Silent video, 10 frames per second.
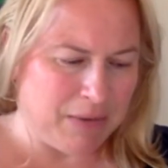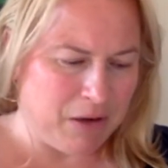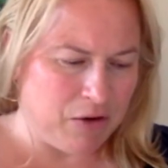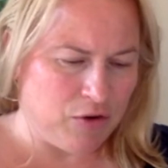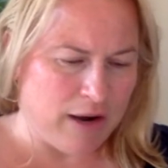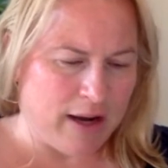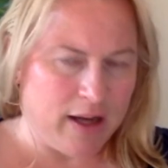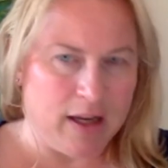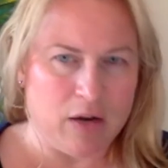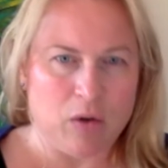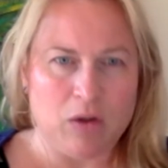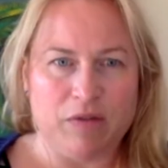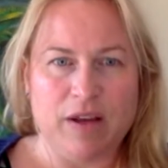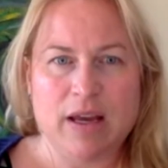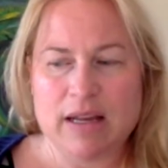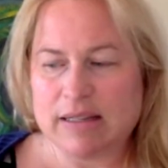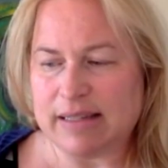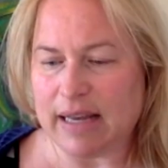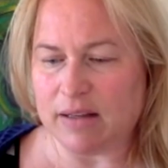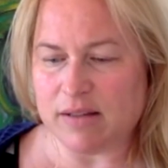I'm going to try and get a hold of
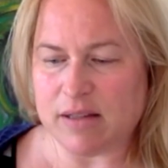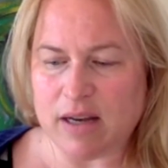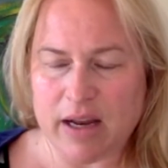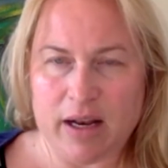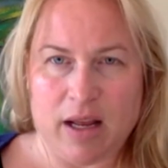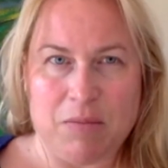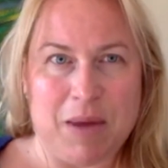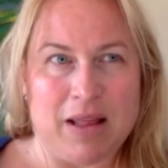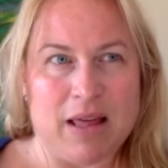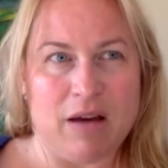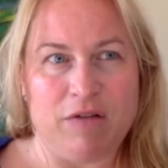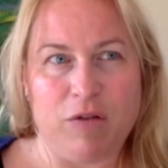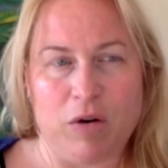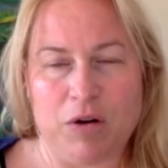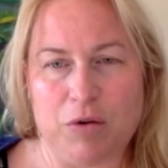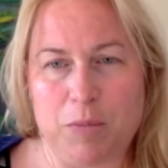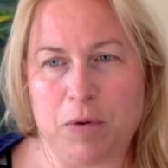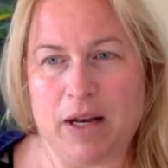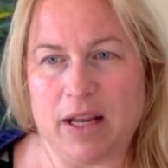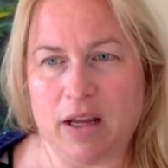Sal's tonight and make that for a group
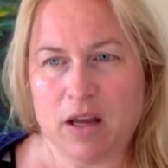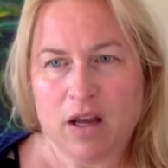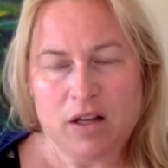reading.